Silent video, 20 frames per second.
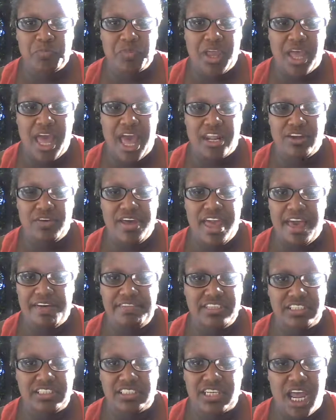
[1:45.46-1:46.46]
I don't have a
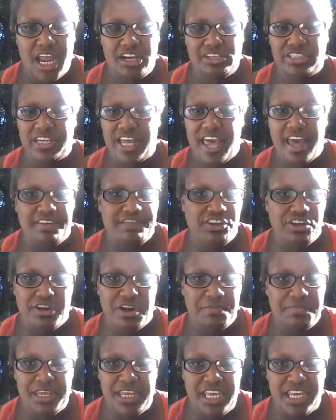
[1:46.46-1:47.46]
desire to have
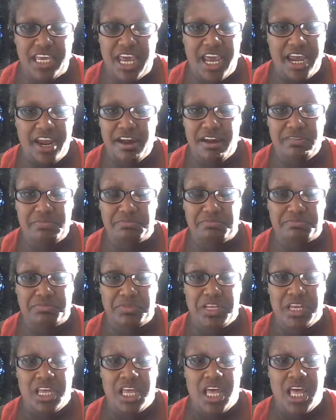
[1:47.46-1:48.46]
European hair.
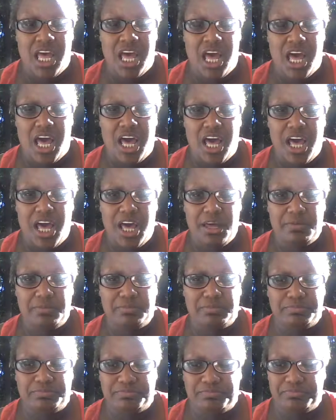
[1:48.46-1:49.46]

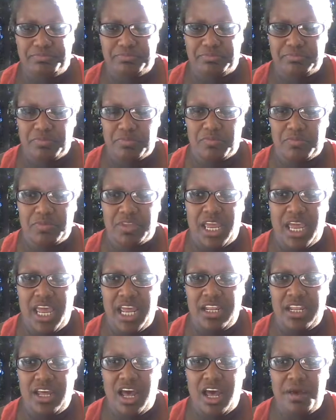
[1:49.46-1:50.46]
Um,
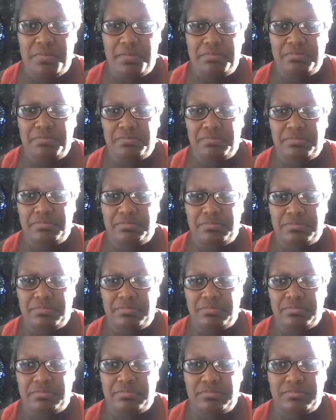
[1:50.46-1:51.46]
and um,
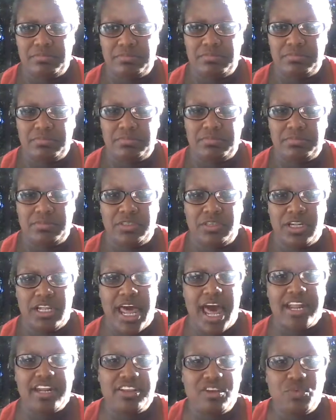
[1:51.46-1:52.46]
a
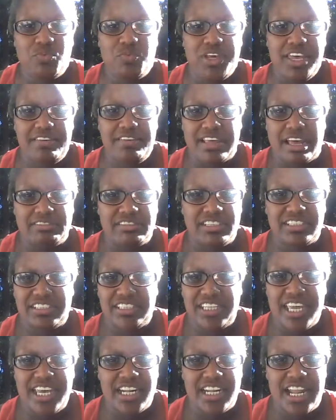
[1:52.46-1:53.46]
lot of the weaves I was just
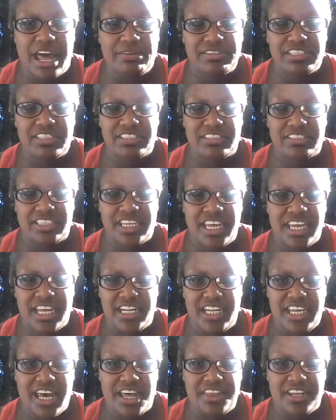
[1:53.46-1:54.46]
thinking I was just thinking
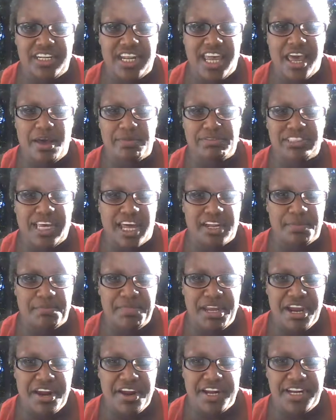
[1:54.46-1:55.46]
the other day I was kind of
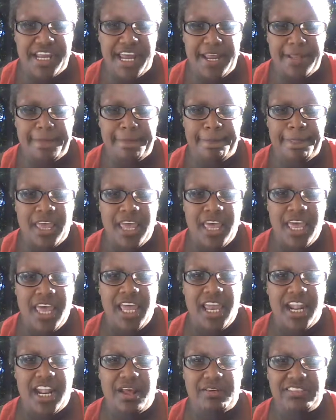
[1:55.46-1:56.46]
marinating
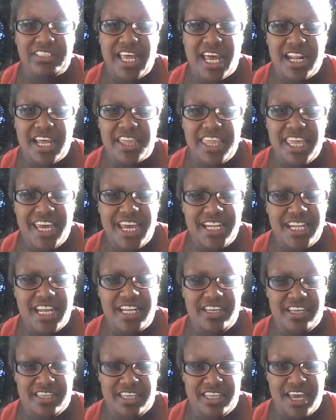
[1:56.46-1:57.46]
and I was kind of thinking that
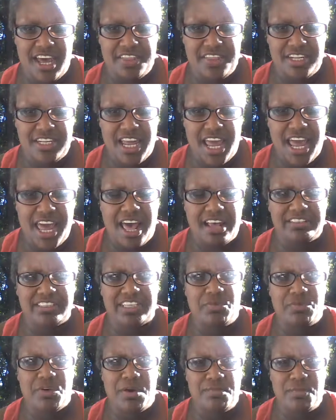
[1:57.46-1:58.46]
the other day I was
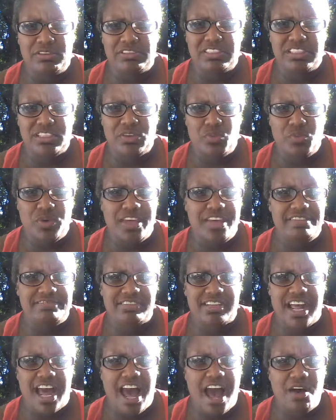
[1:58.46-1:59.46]
like well most of the weaves
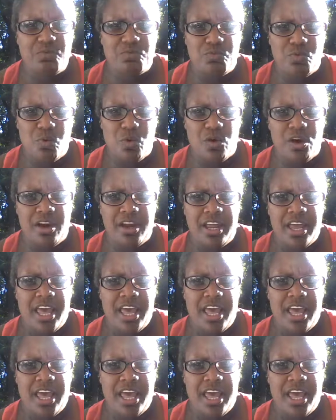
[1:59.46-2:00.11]
that I wore